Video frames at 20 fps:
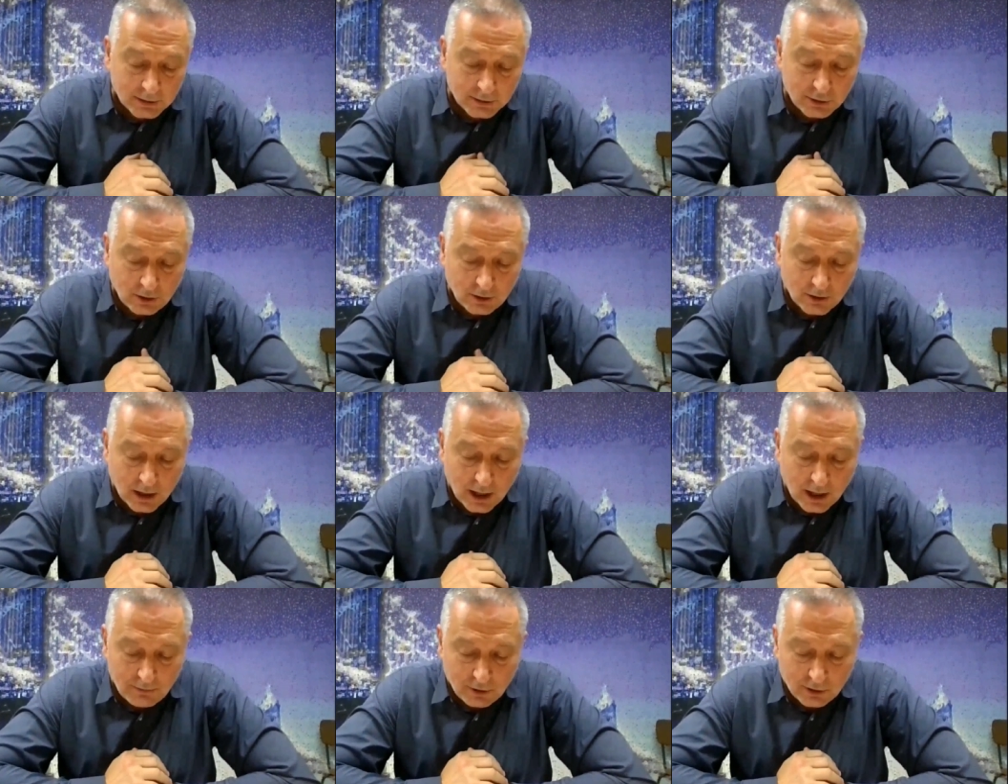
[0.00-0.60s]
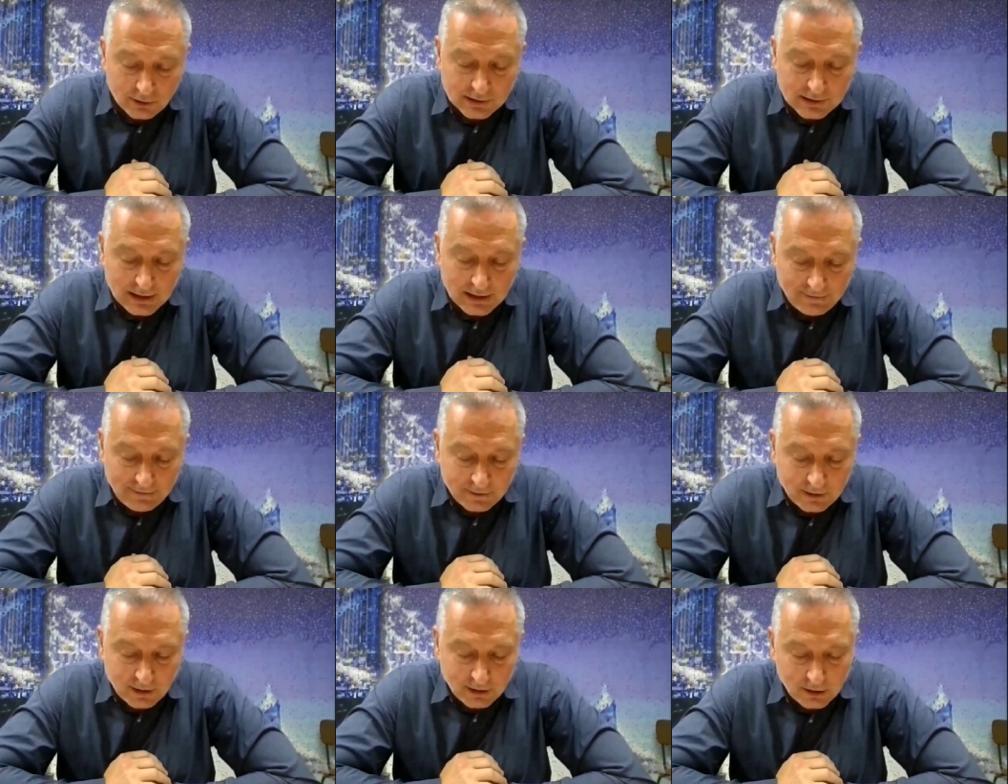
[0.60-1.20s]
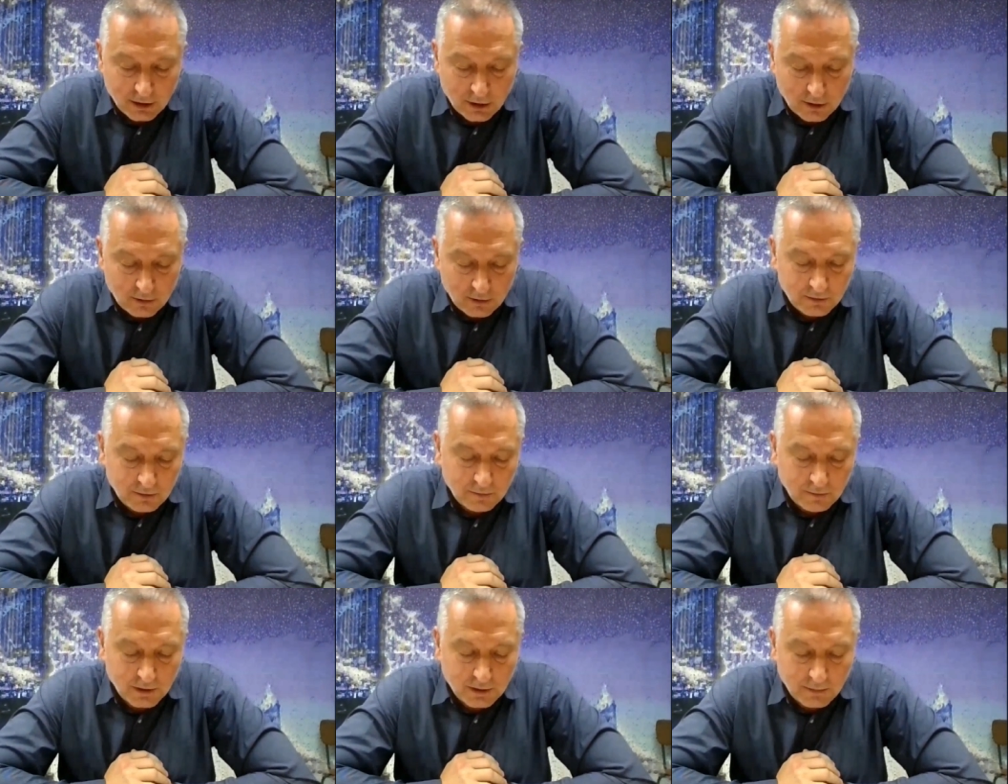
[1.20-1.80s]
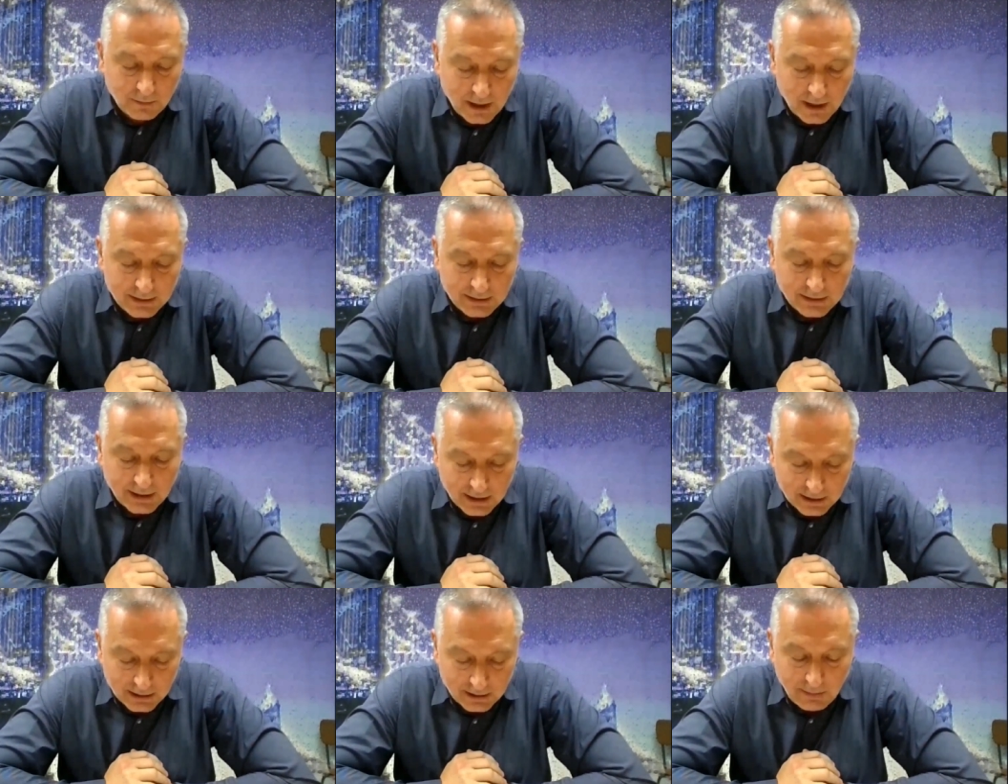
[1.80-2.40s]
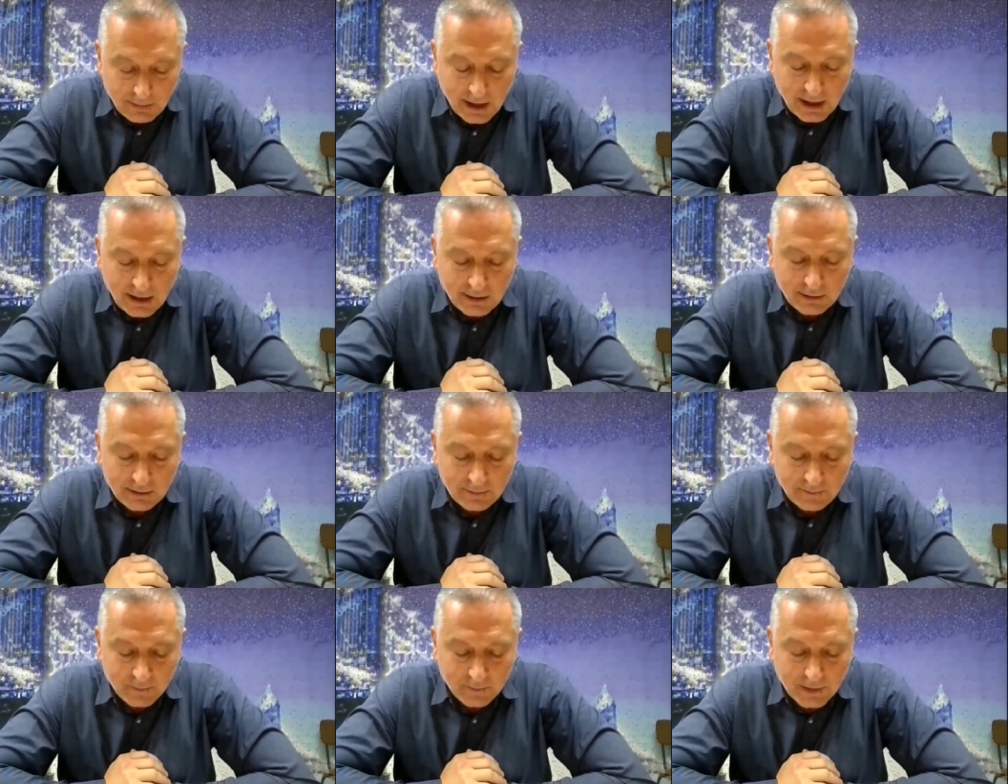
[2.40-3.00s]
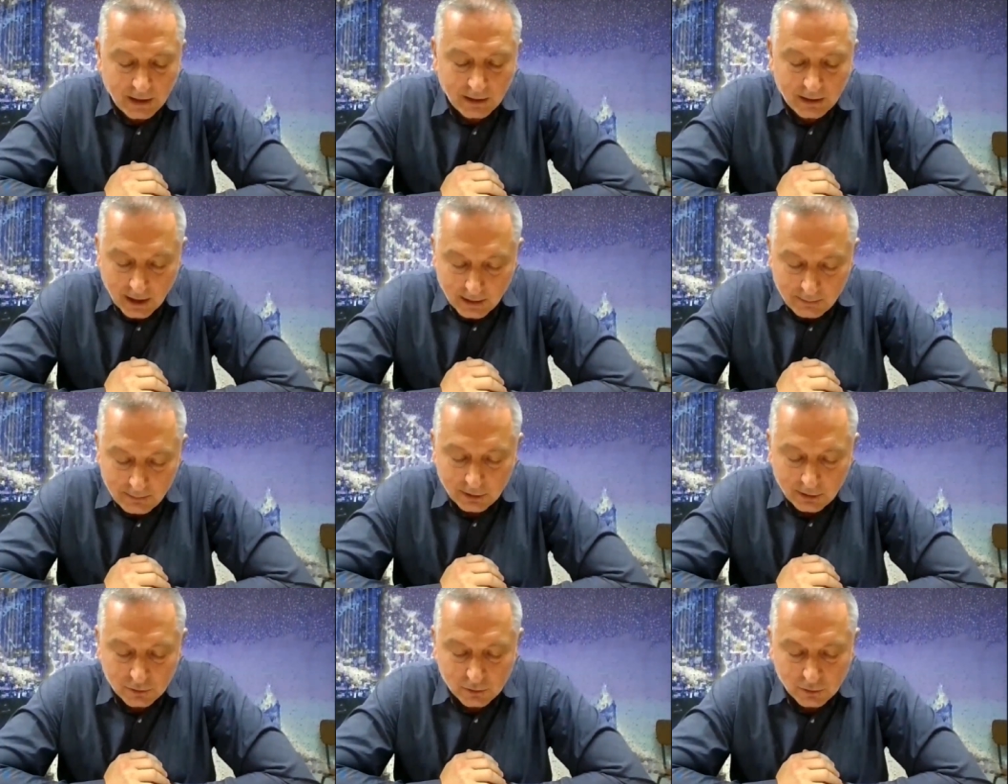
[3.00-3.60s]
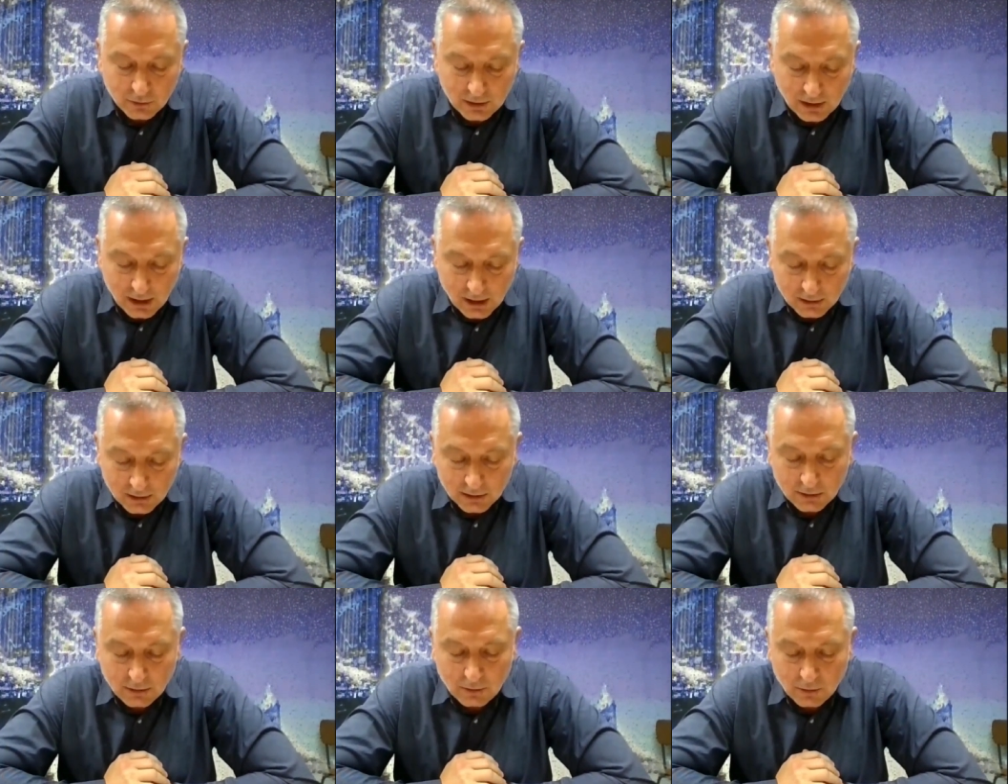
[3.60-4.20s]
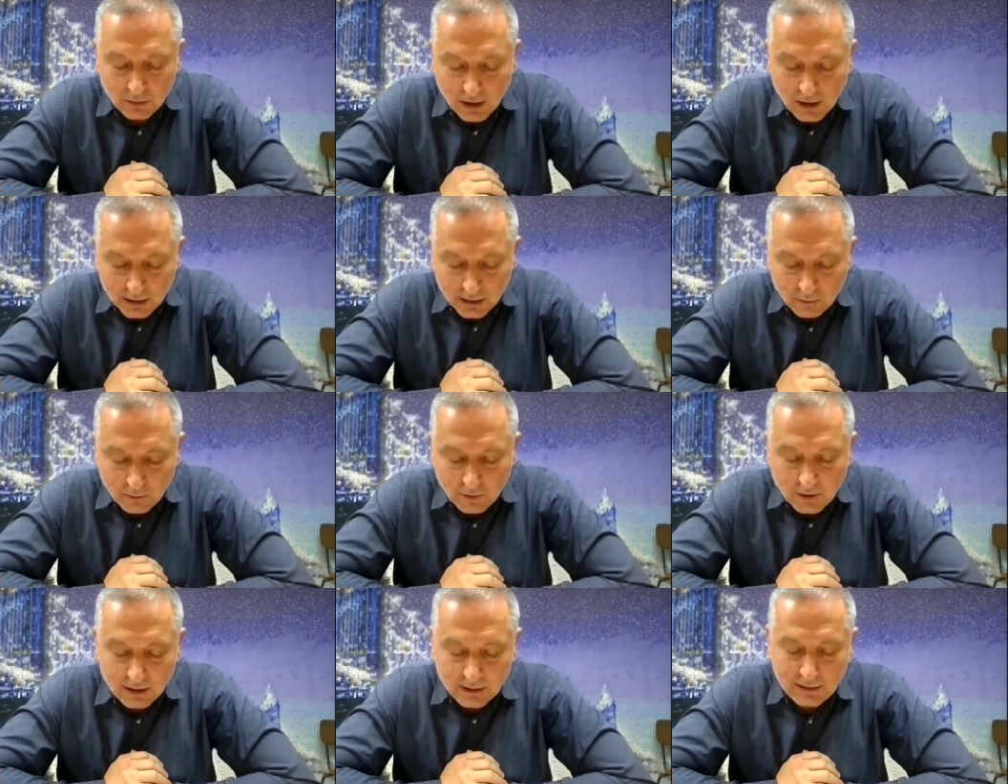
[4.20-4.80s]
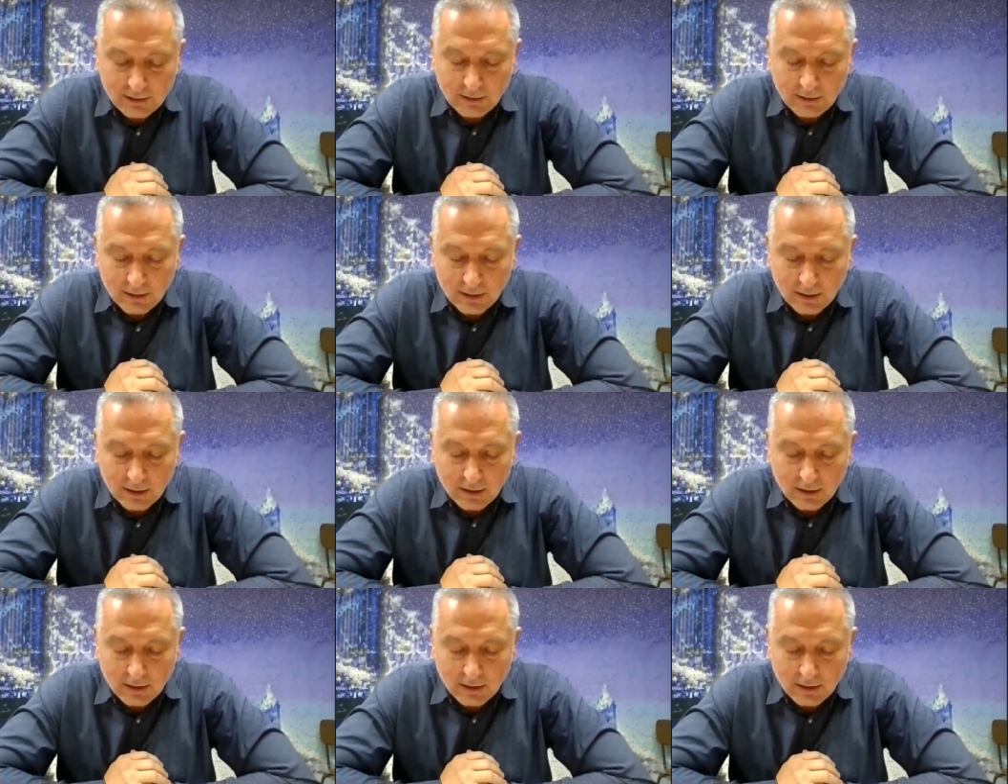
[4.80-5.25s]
So I was left alone with my nightmare, unable to tell it to anyone,